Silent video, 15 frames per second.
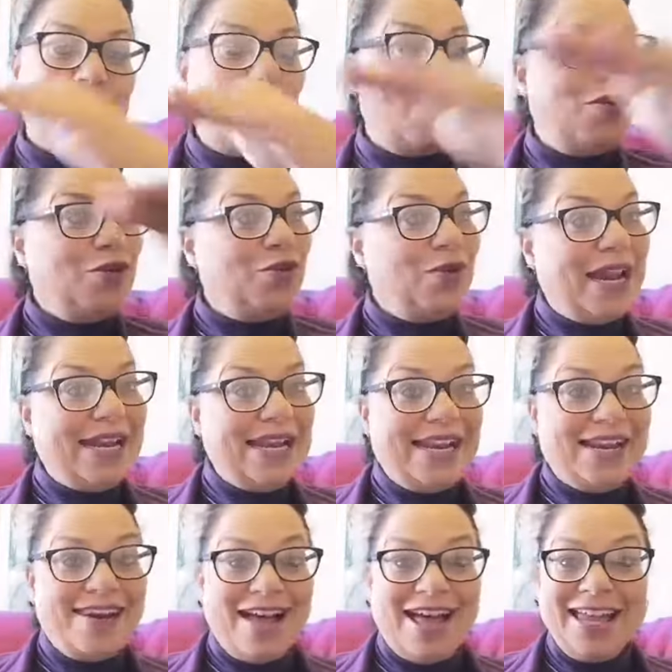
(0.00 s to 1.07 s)
are already
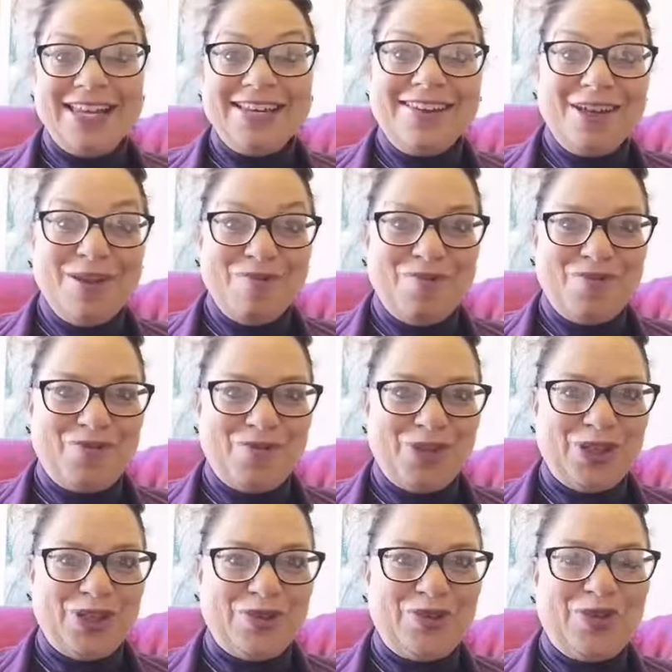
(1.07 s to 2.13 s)
lined up for
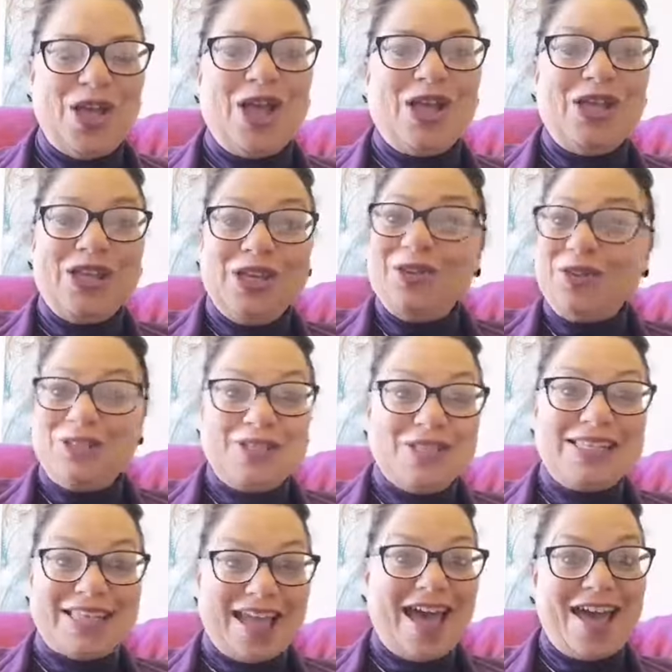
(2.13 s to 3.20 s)
you. You
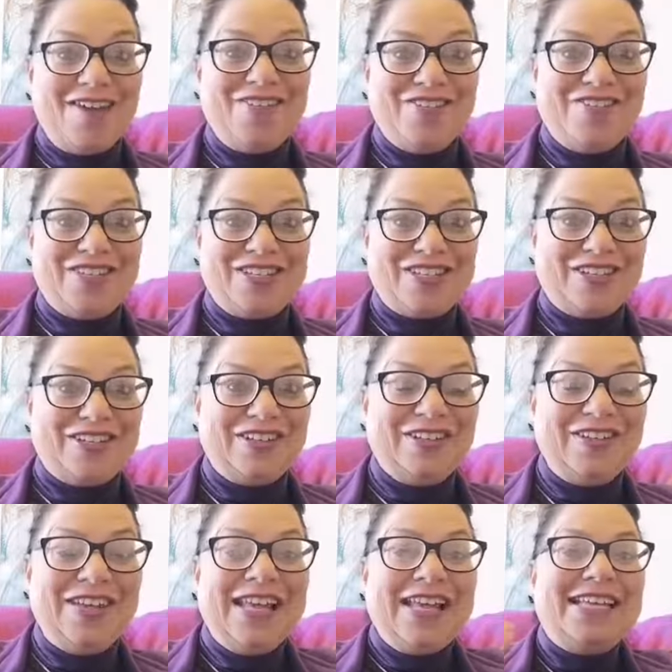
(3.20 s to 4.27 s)
just have
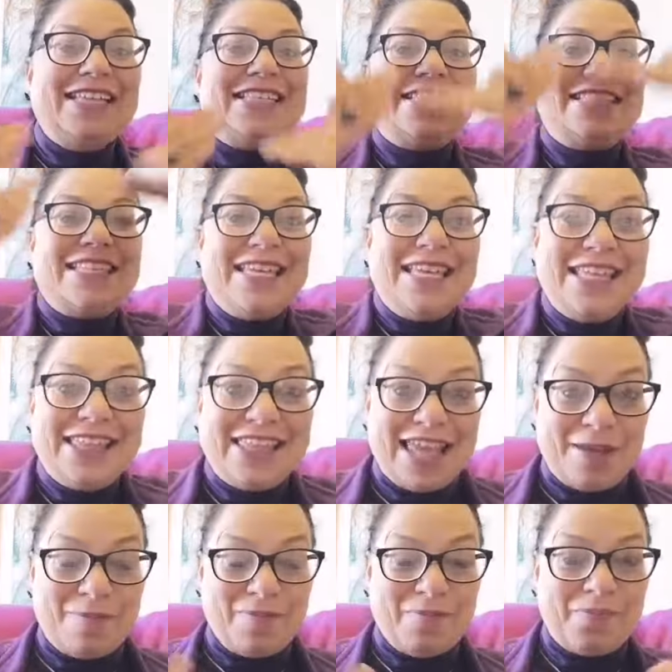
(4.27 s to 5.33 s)
to see
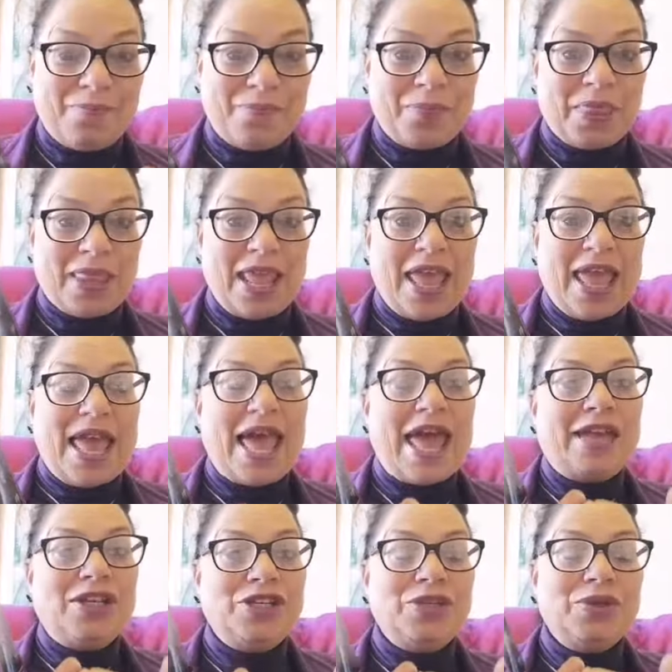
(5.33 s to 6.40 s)
them.
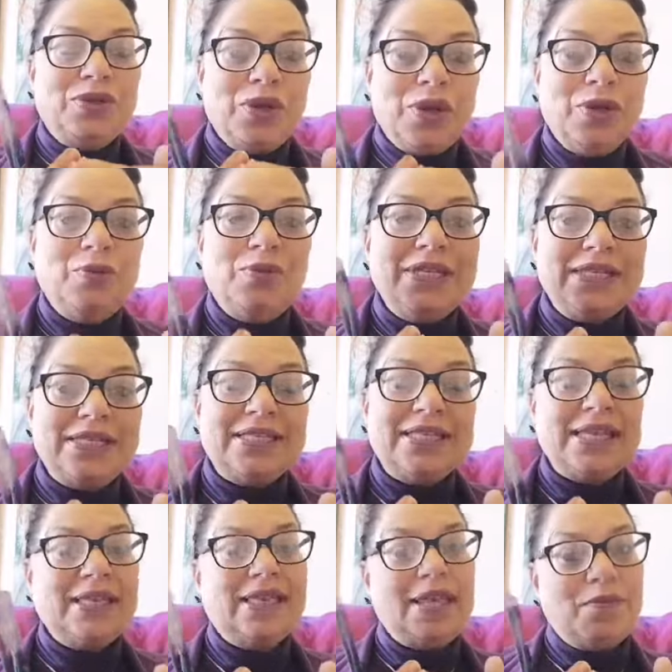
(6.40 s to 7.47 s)
And you know, we
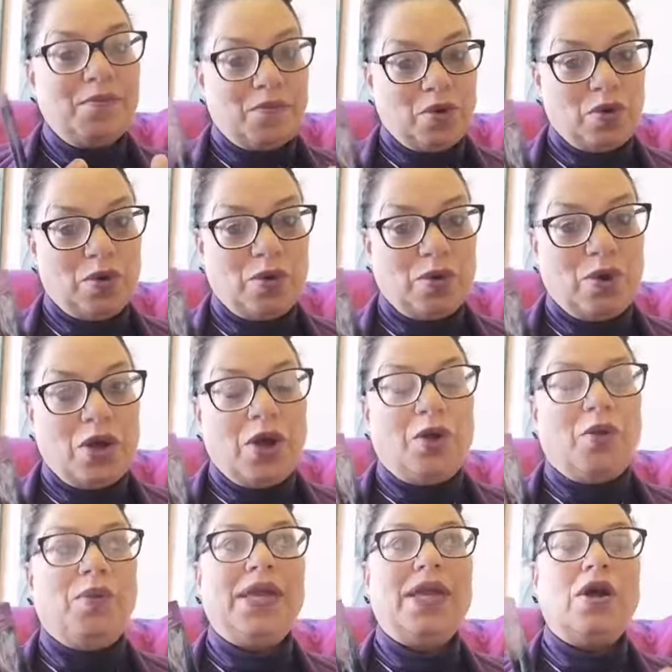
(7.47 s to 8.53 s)
see them more.
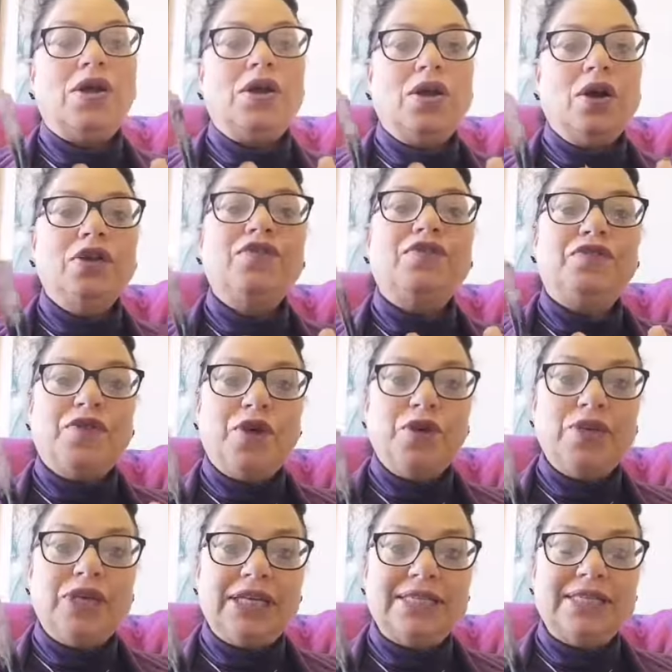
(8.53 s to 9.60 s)
We are not
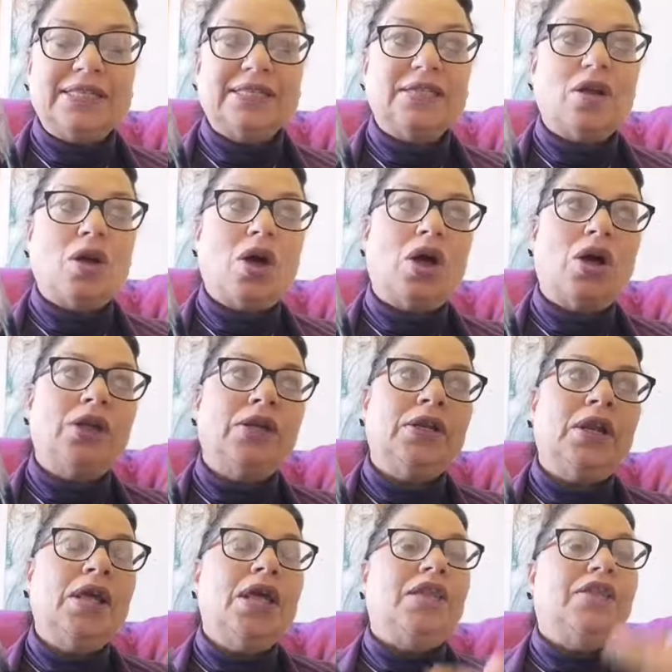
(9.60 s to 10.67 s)
focused on
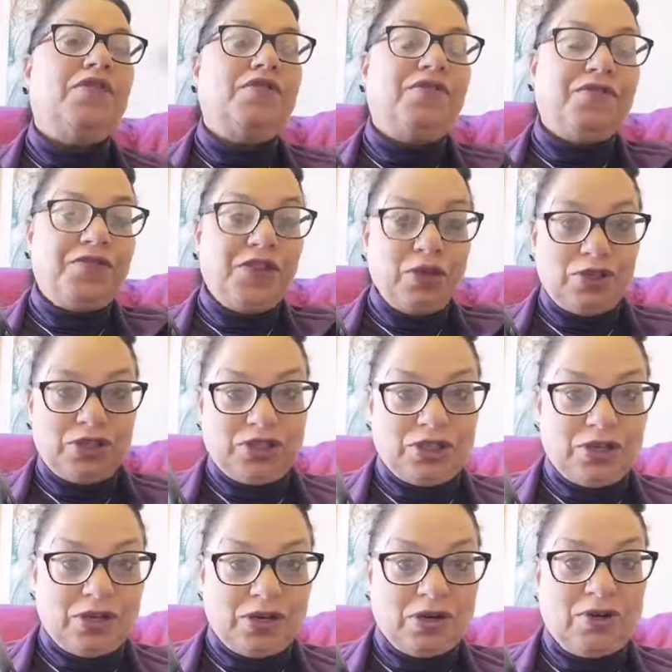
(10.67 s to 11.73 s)
the
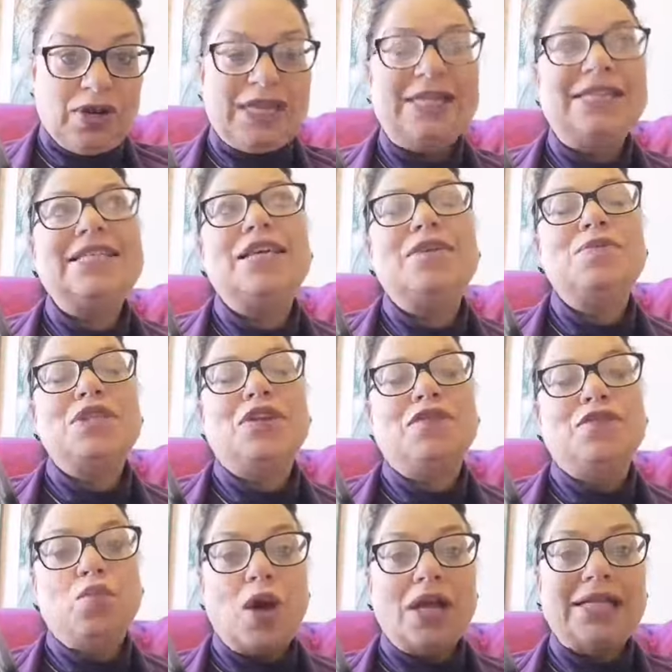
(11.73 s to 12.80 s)
future in terms
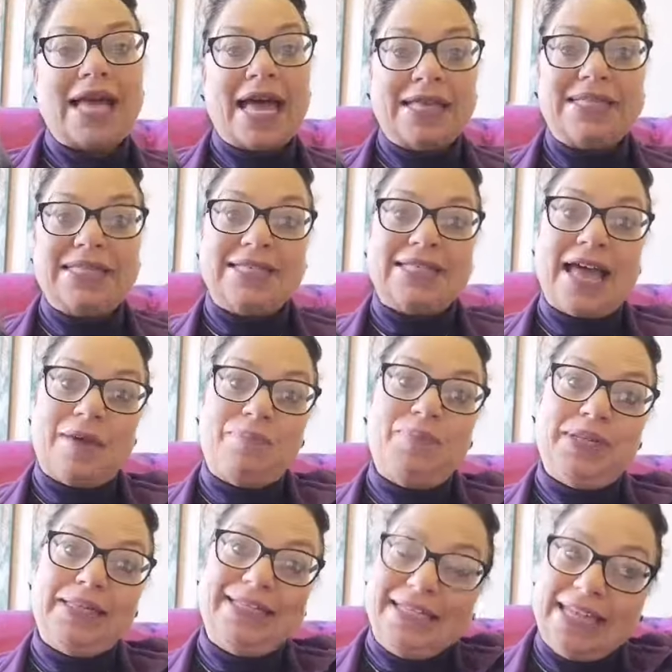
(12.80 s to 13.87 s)
of what hasn't
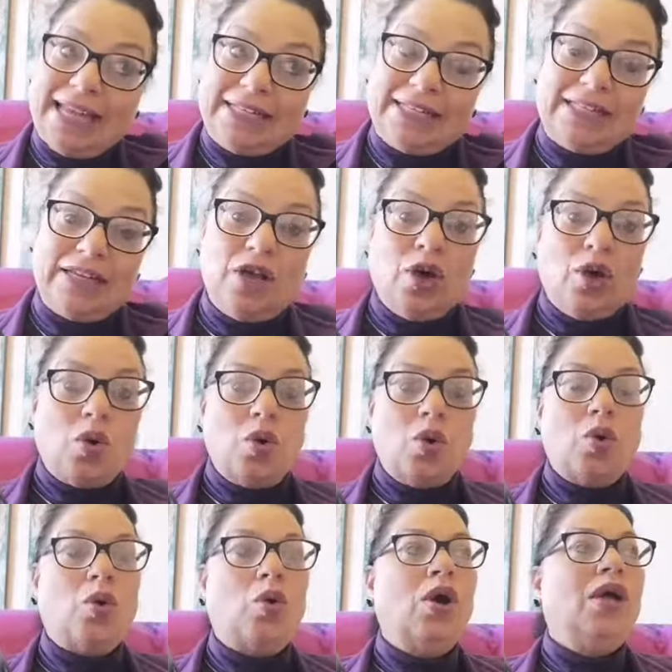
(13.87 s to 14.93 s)
happened yet,
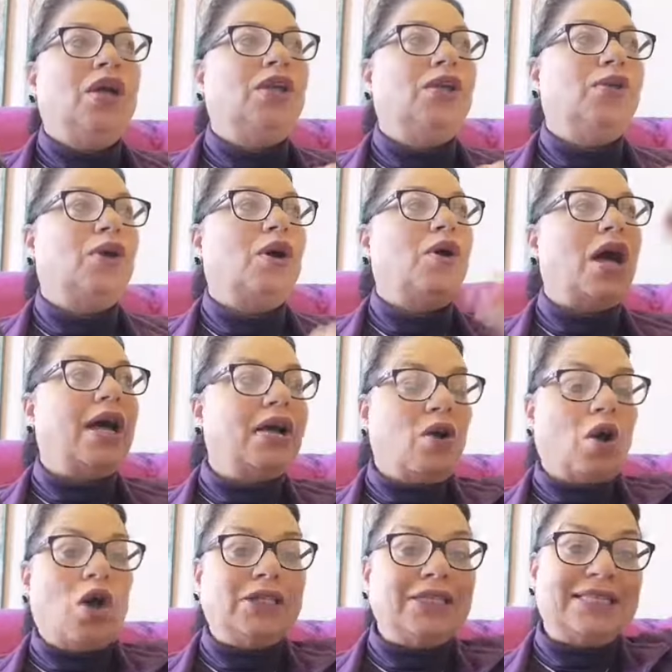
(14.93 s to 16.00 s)
or, you know, I
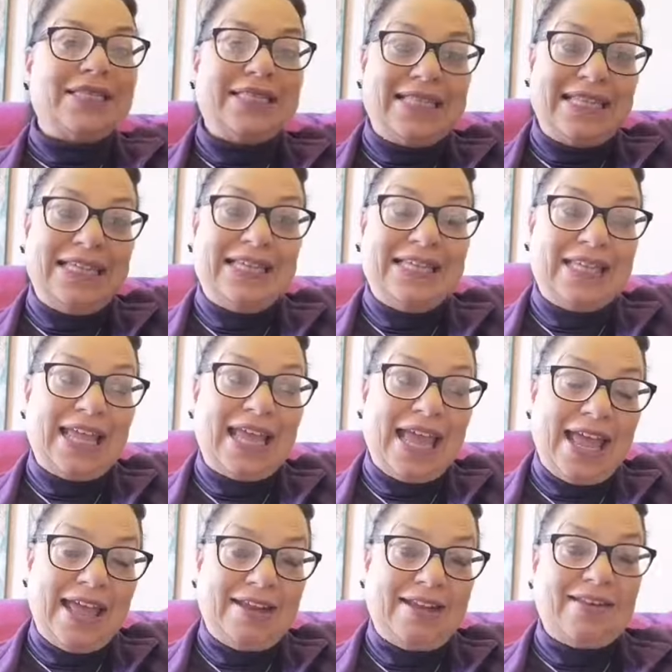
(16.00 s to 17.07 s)
can't see the
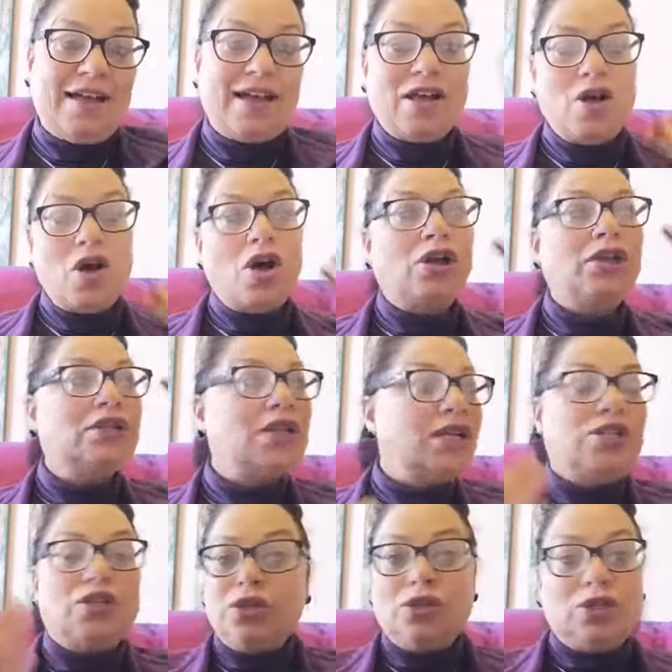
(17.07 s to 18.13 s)
end. I
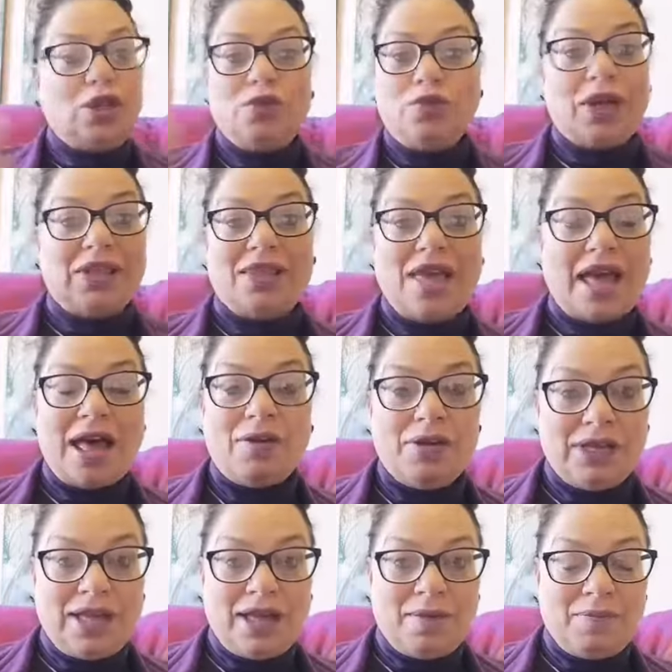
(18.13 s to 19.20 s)
don't know what the
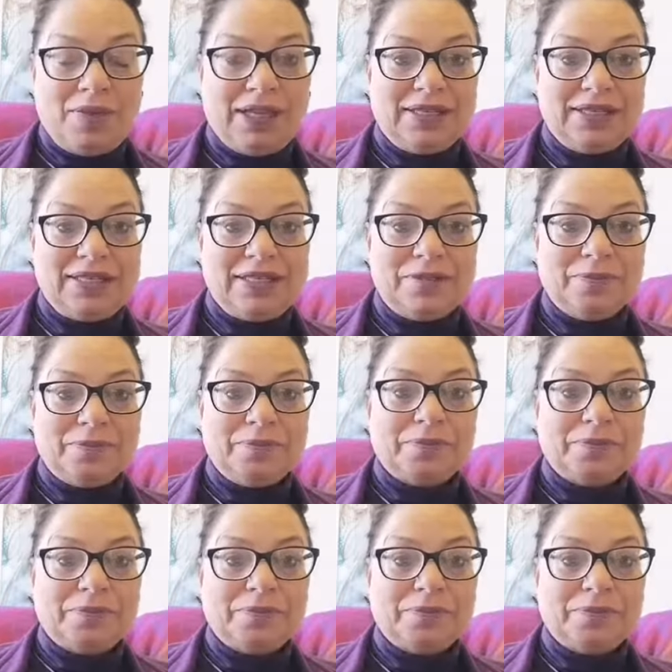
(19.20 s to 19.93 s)
outcome is.